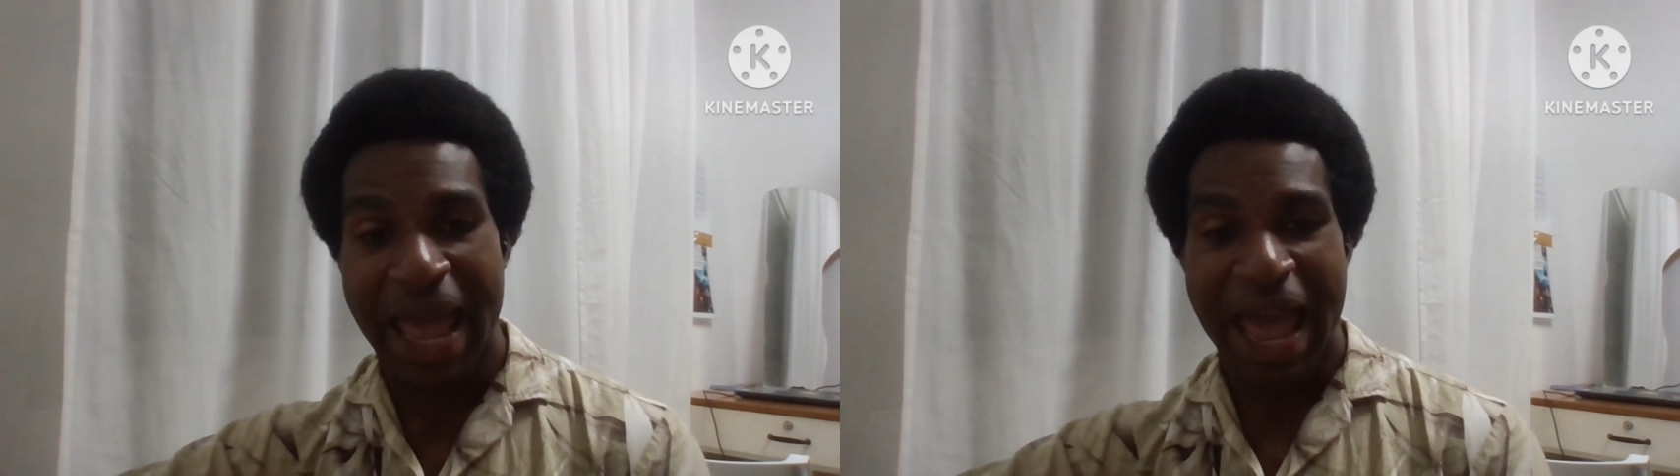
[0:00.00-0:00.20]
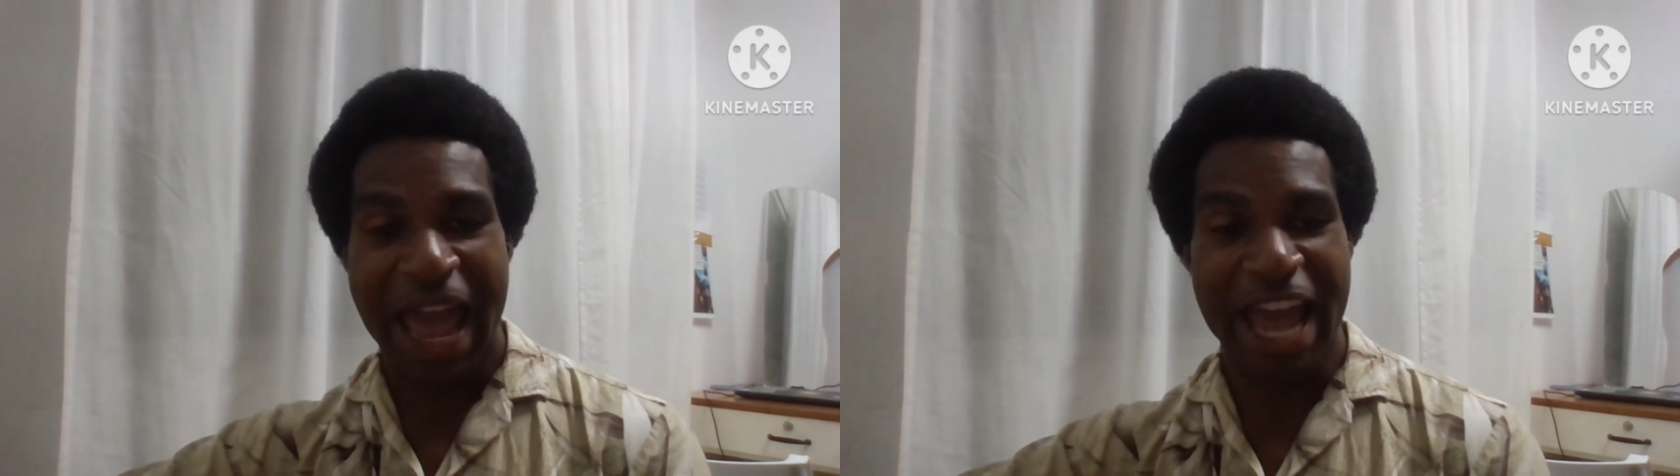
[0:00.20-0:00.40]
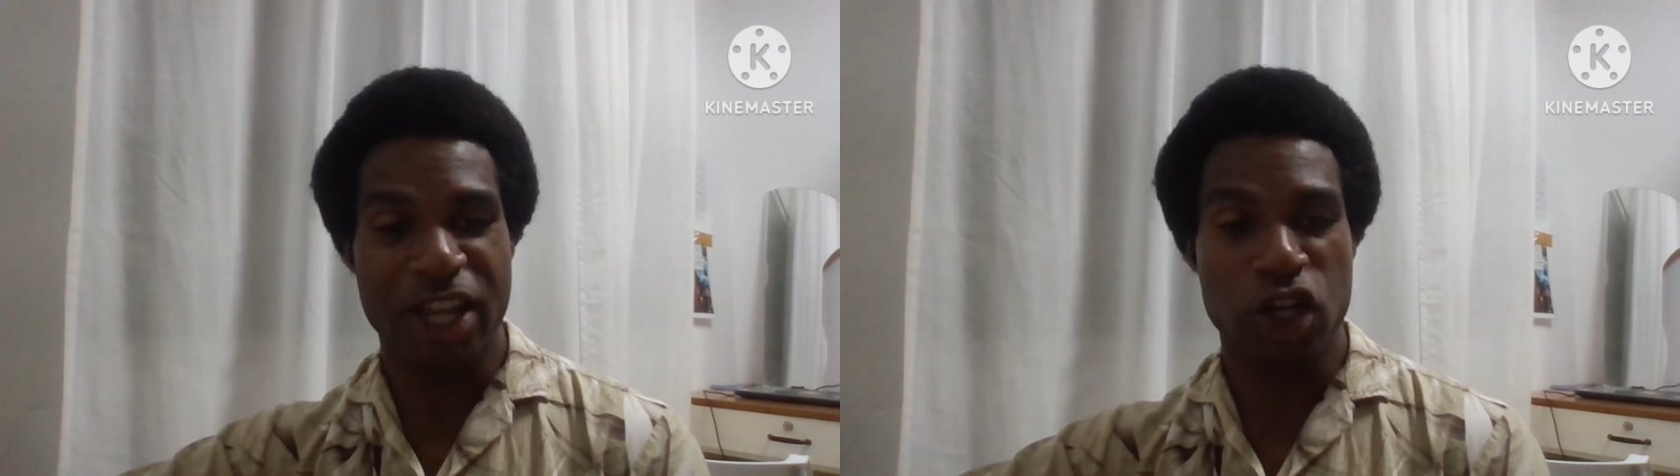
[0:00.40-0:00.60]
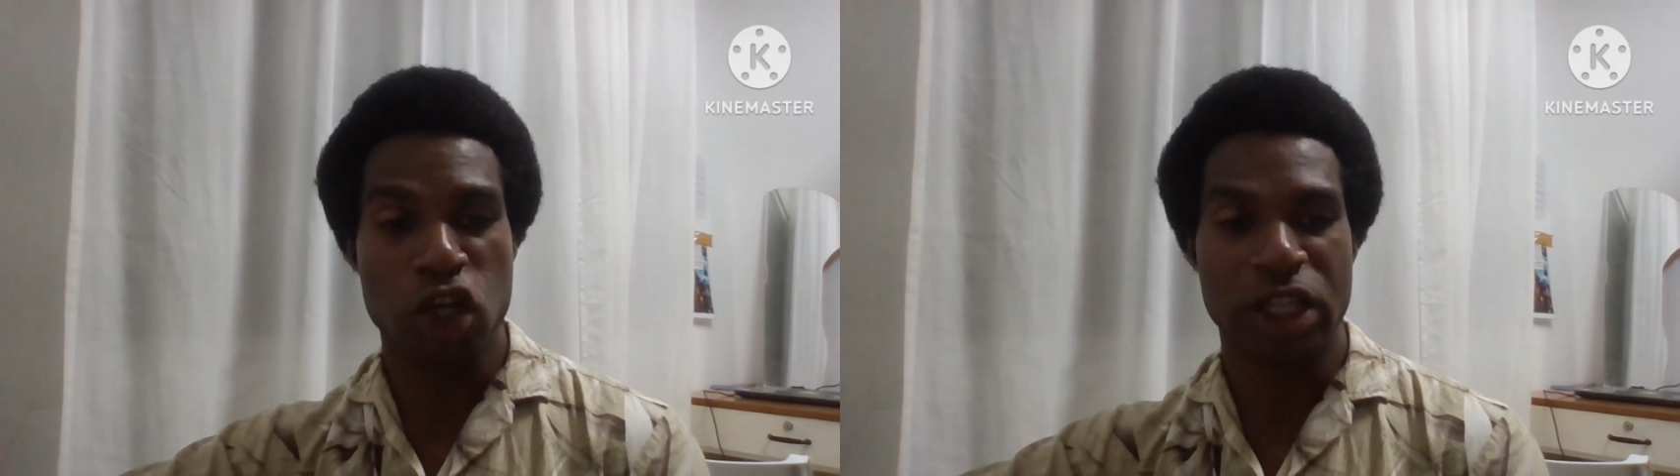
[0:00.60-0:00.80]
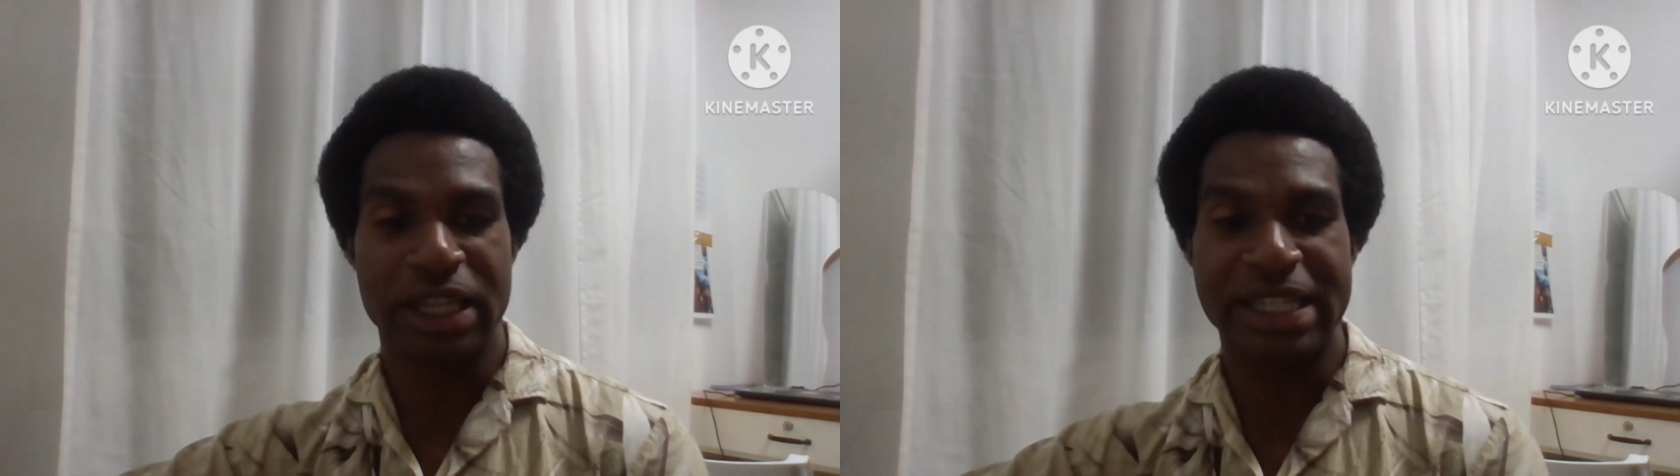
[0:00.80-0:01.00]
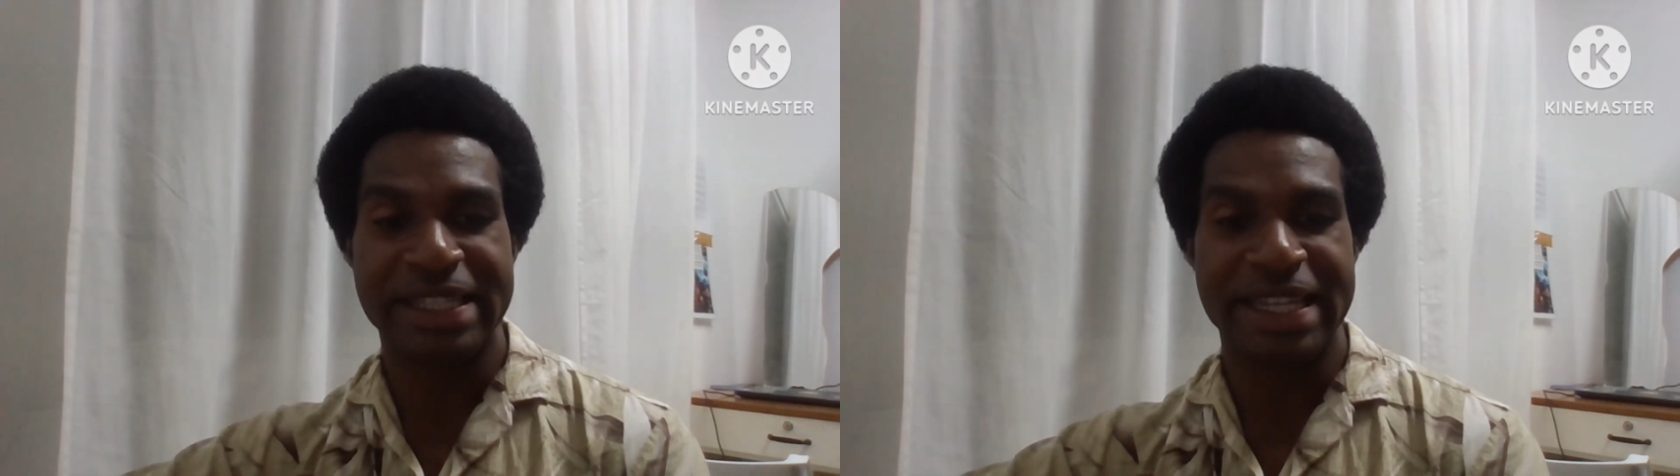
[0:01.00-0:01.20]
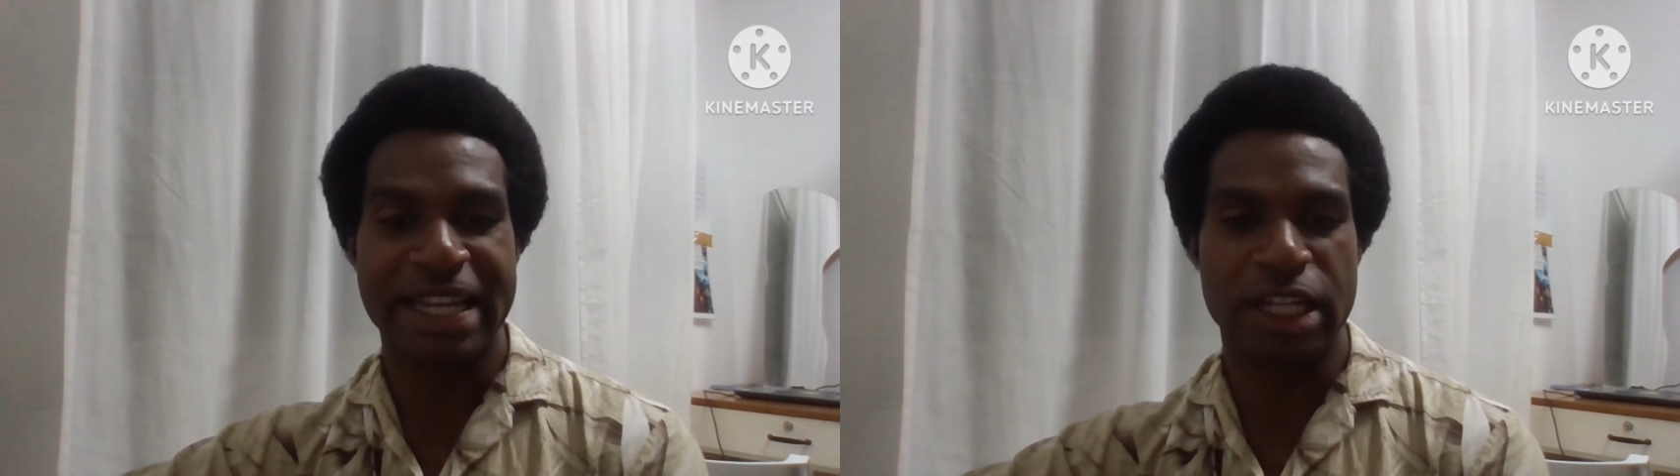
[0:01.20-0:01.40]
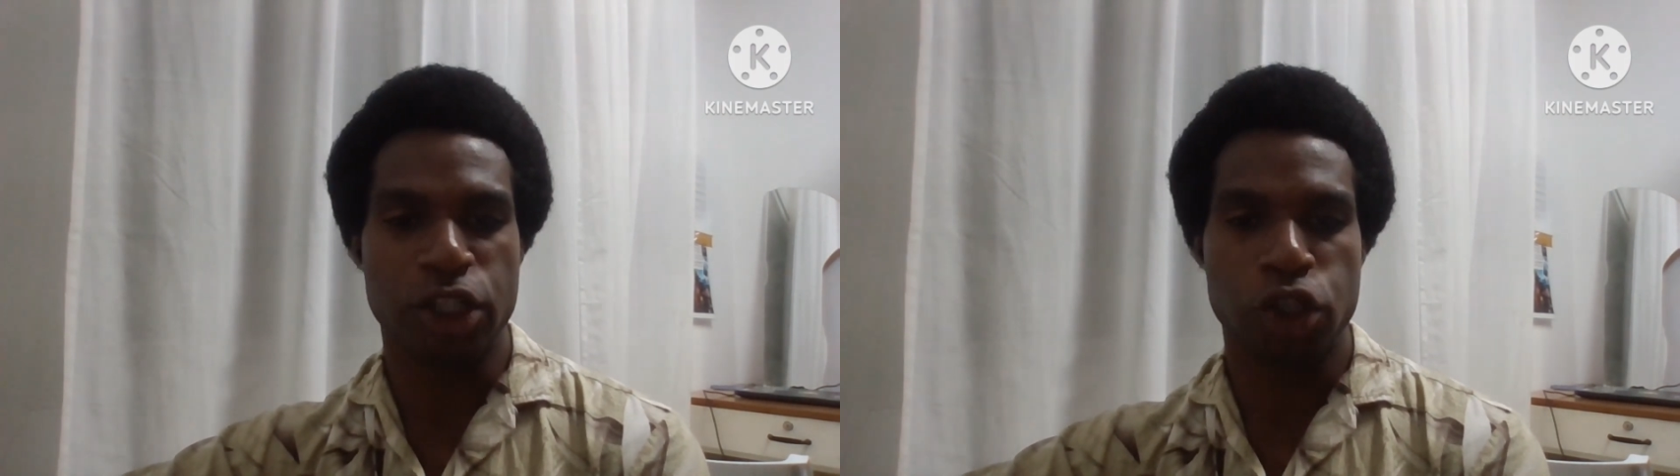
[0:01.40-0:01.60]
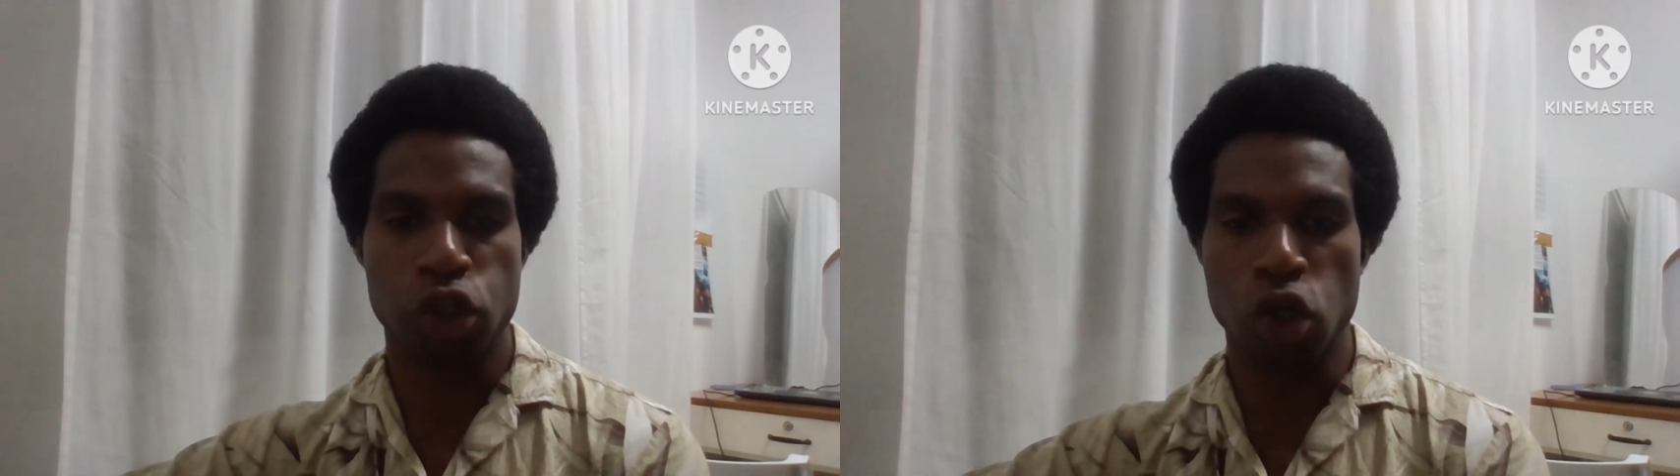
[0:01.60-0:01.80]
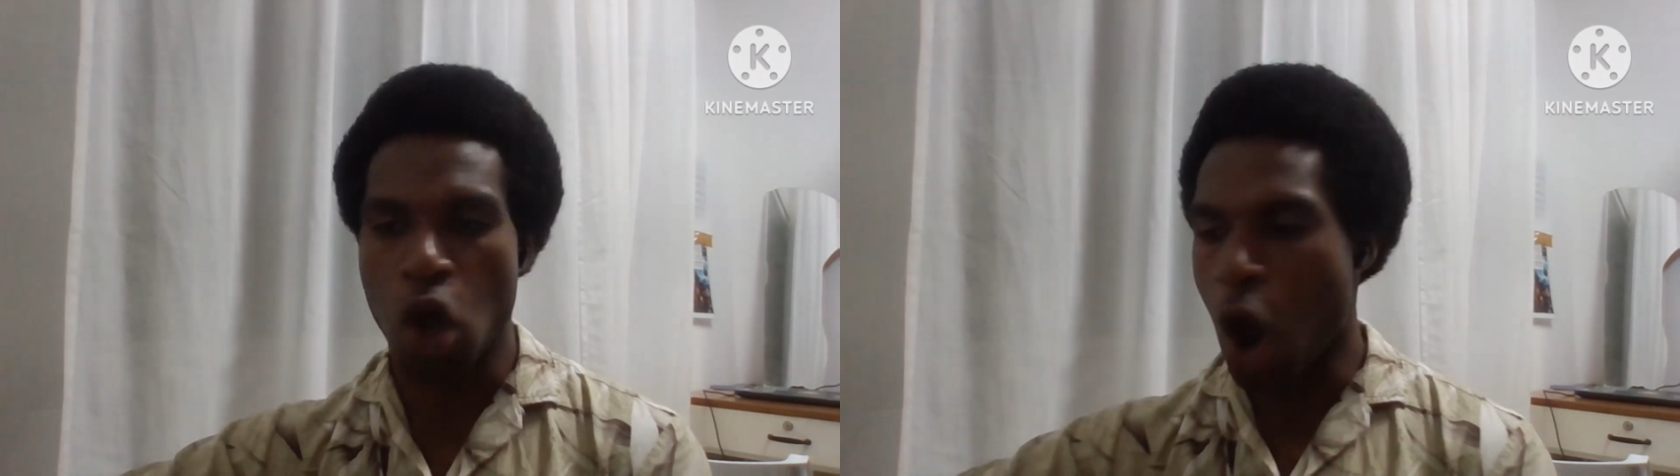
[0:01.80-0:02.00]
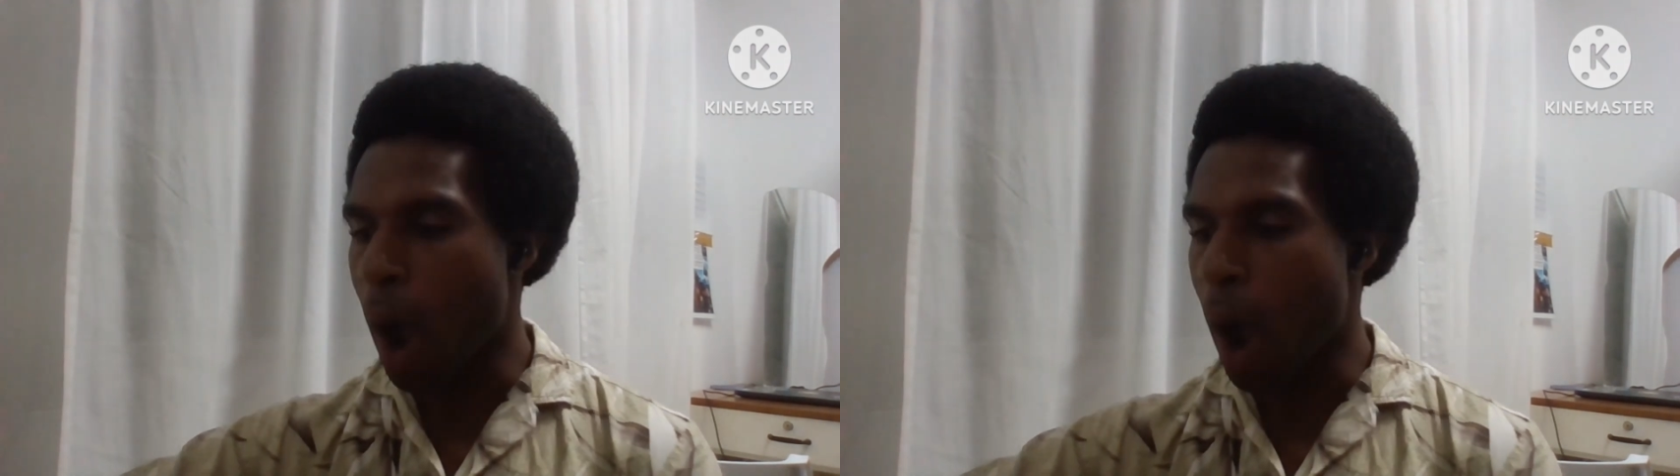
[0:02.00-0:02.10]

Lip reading: and you're listening to